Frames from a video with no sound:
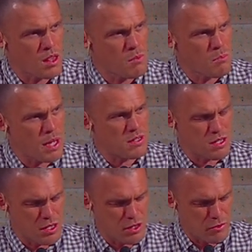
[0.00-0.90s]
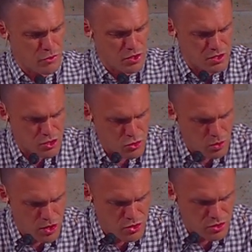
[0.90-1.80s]
lamenting for the
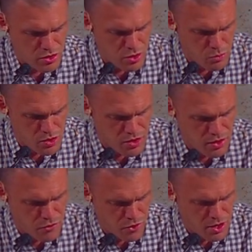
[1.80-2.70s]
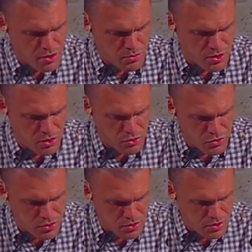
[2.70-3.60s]
situation in which they find
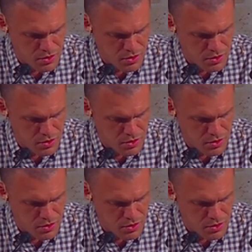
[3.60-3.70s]
themselves.